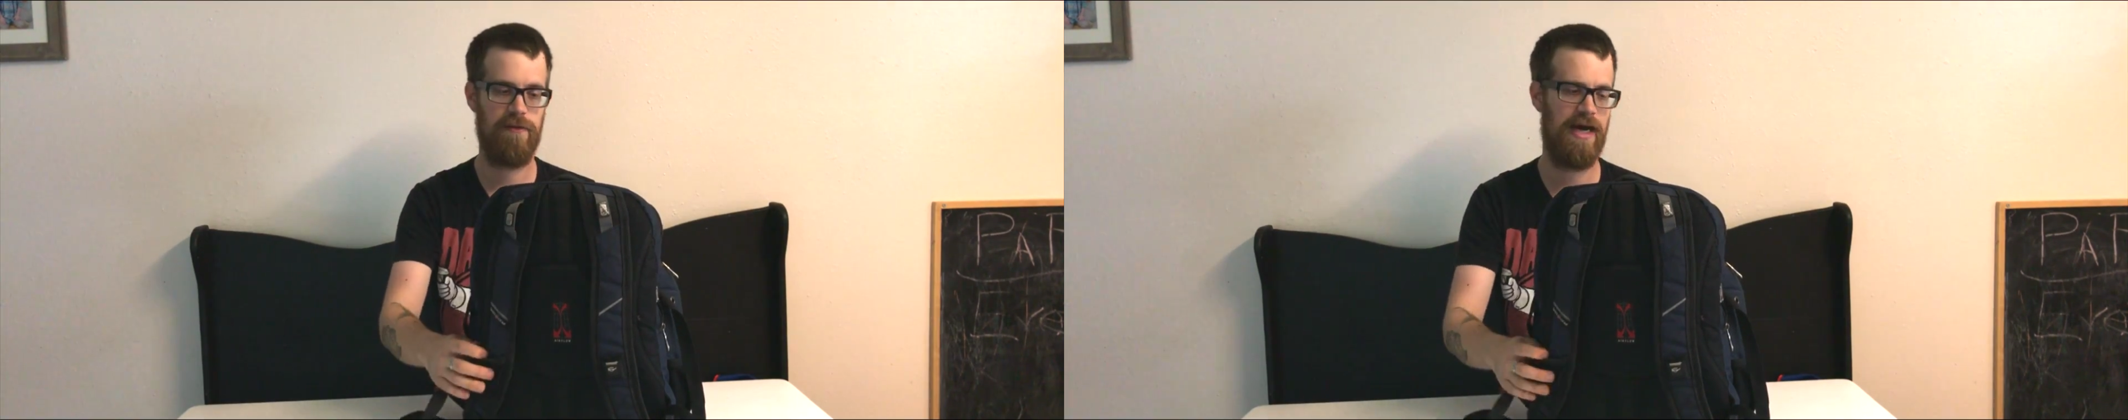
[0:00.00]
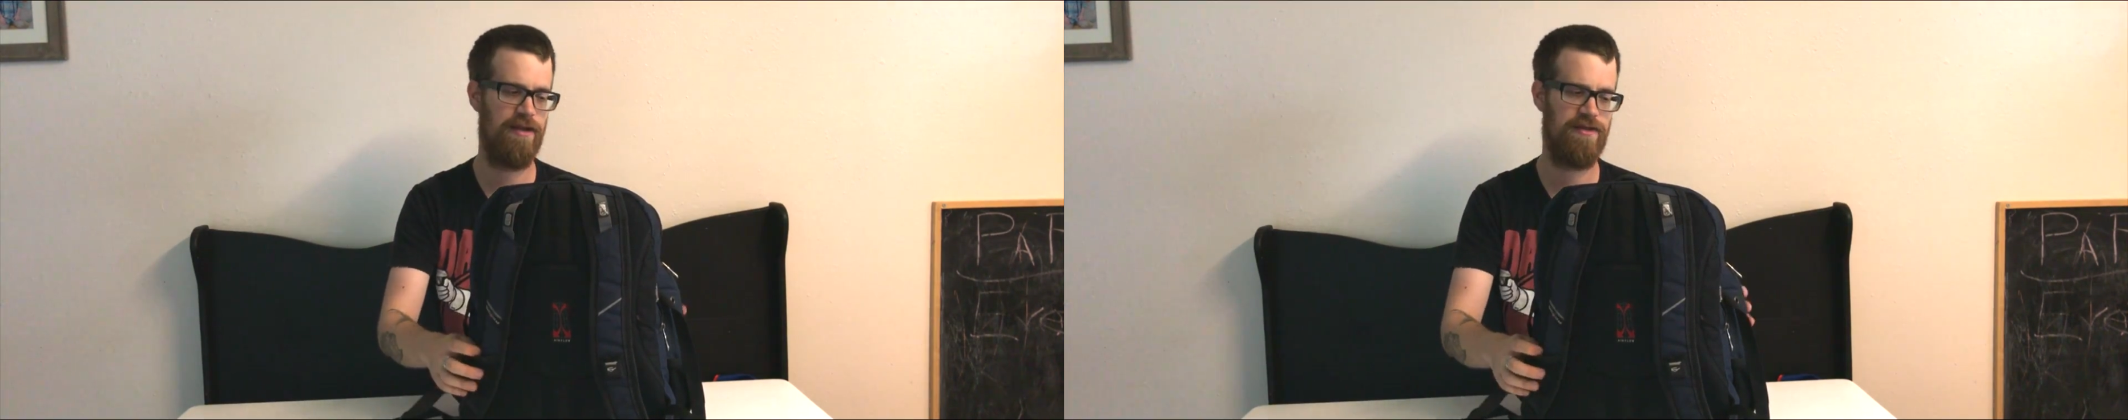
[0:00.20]

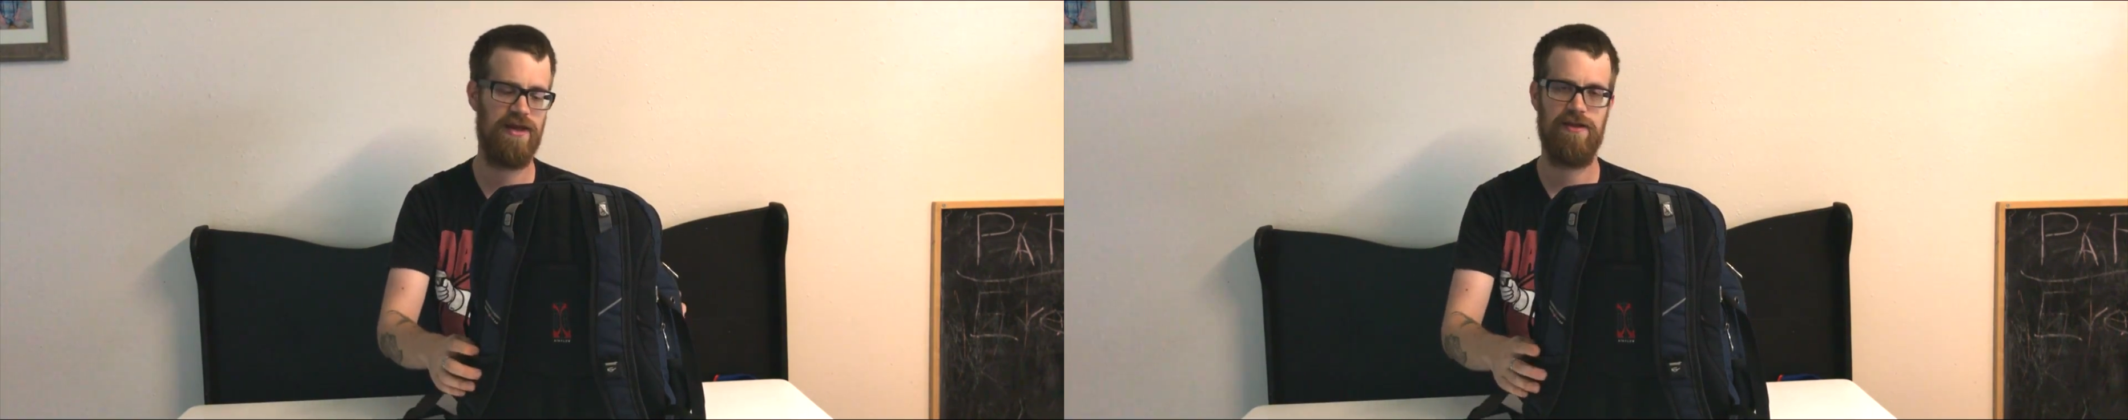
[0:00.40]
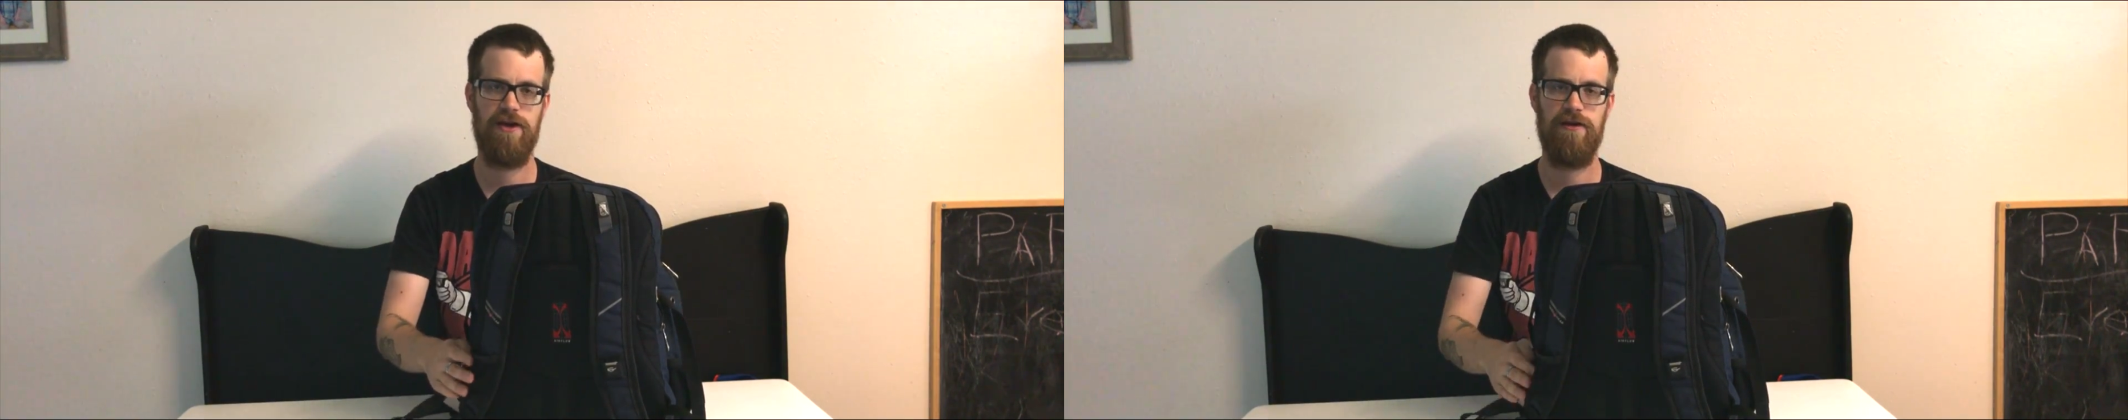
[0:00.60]
I just
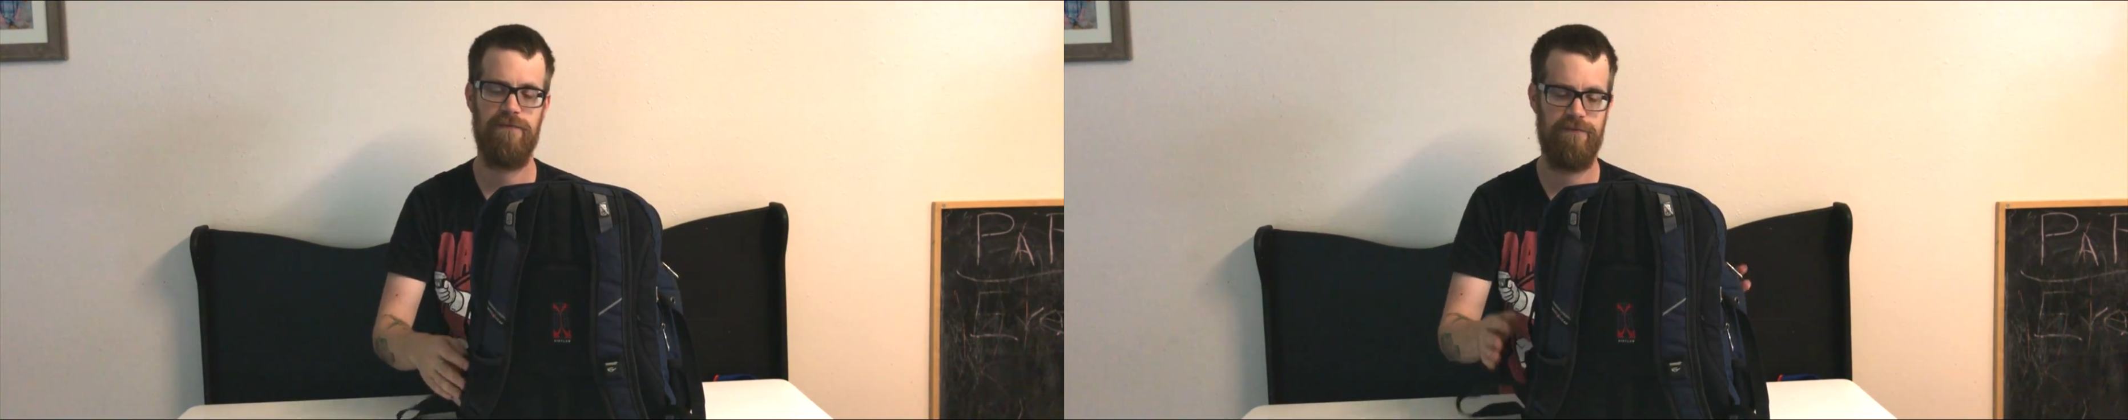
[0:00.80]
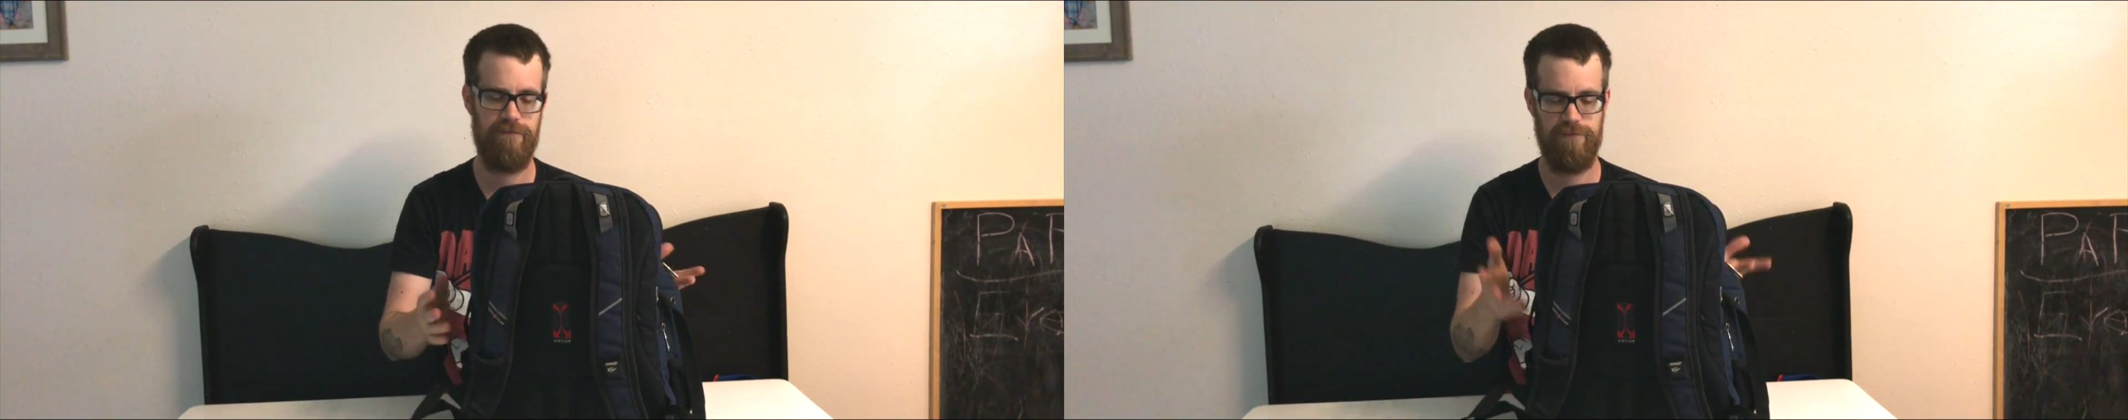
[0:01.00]
think they're
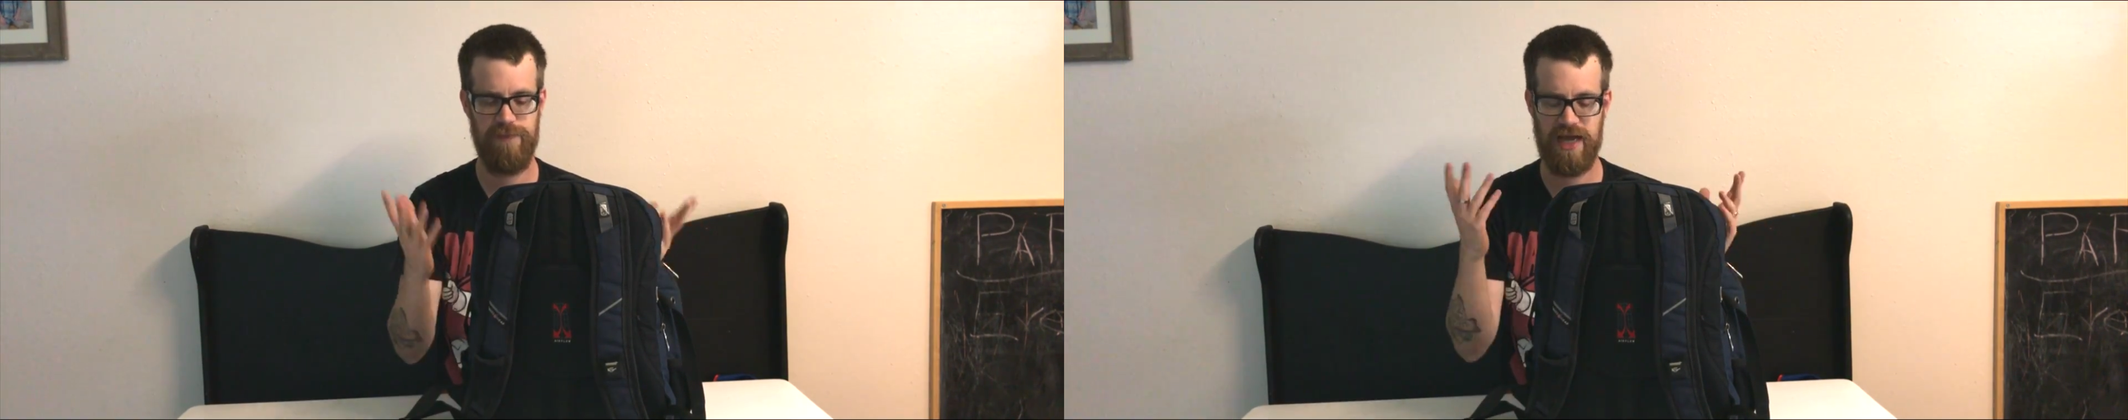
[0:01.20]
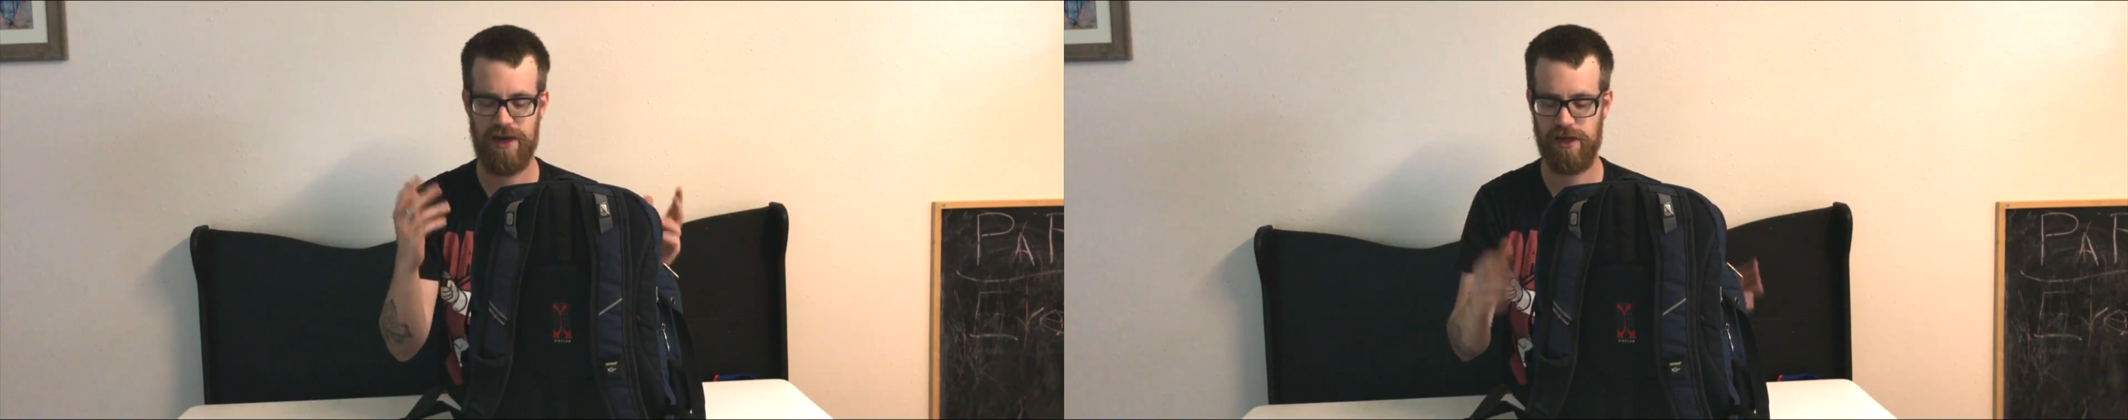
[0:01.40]

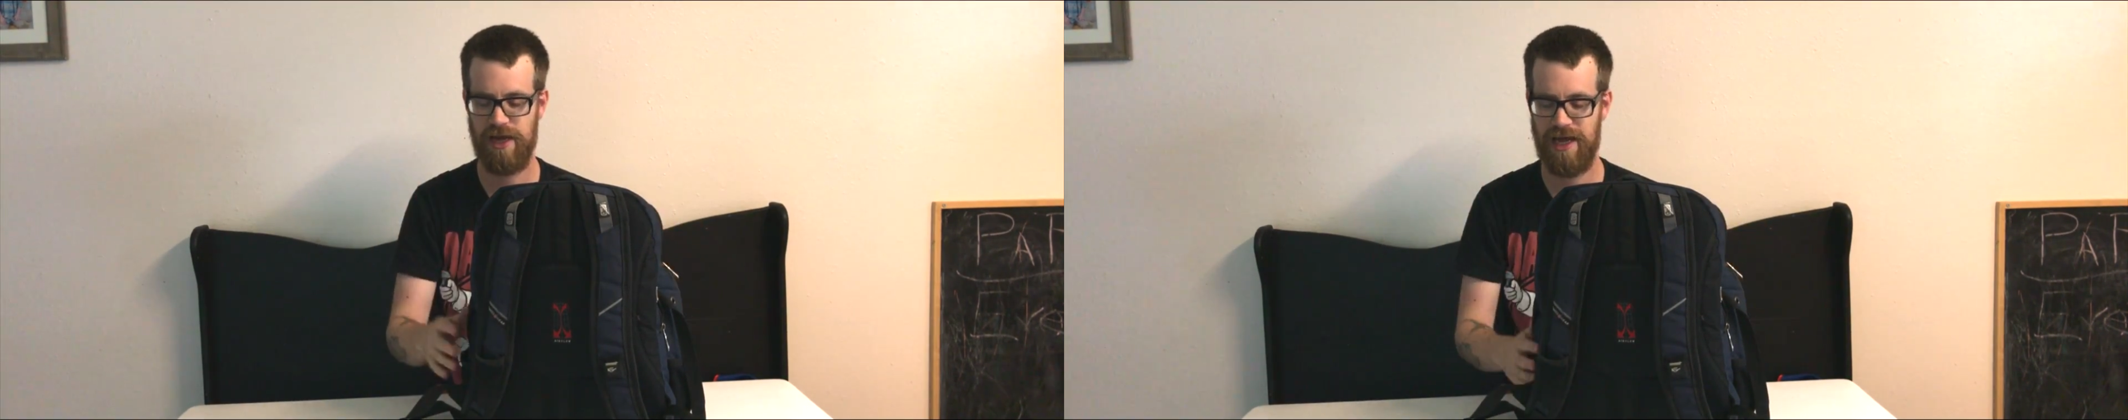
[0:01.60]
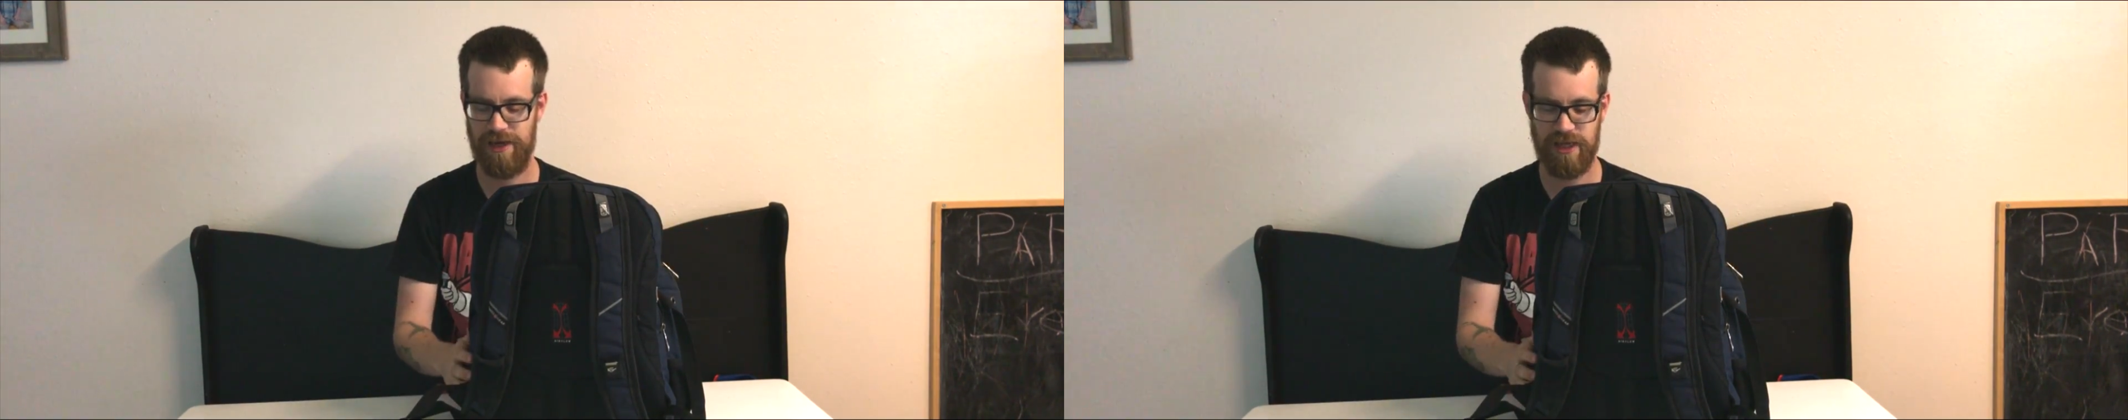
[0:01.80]
not a good
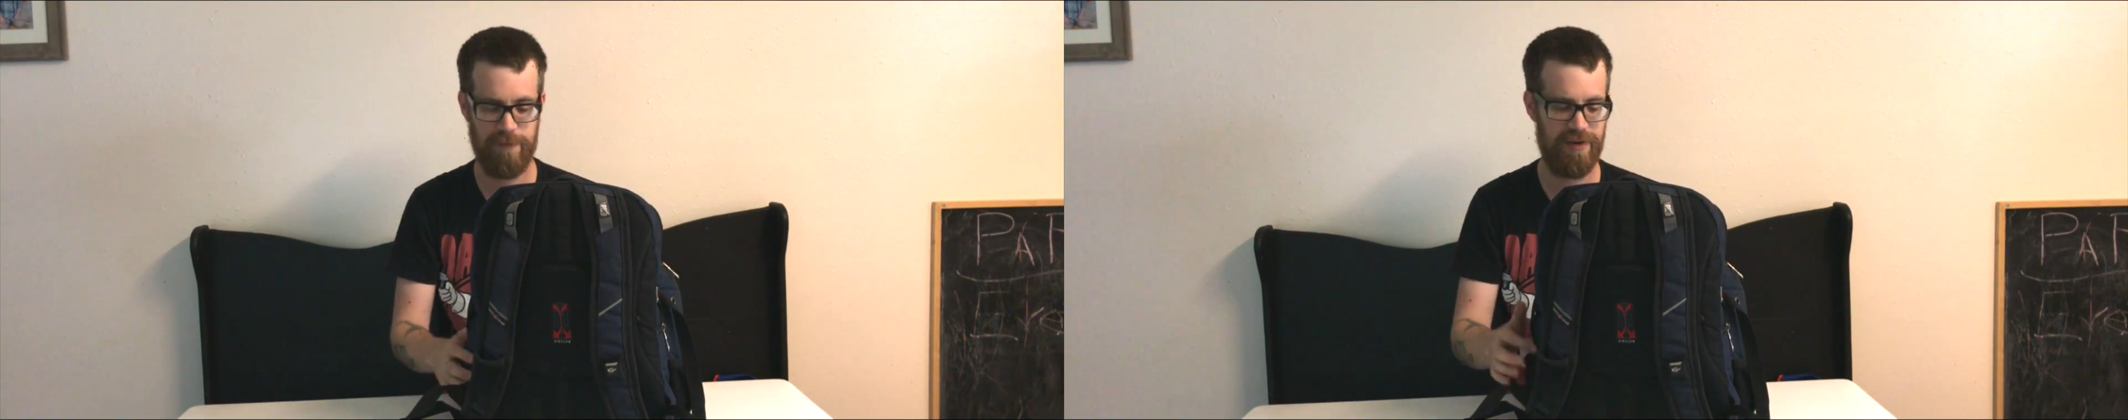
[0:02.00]
idea.